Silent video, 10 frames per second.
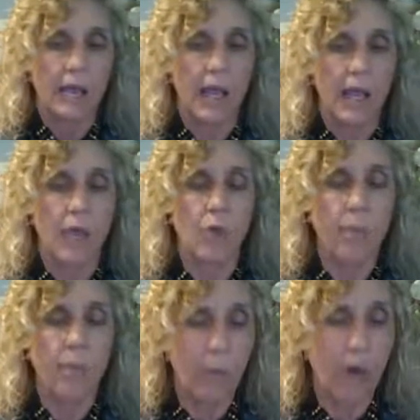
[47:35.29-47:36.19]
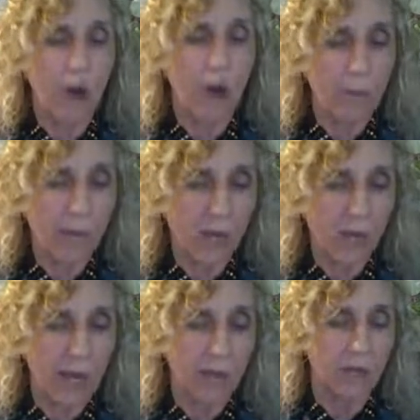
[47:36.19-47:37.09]
And what are
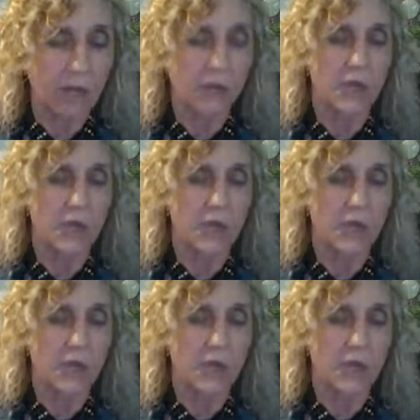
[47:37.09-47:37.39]
petrochemicals?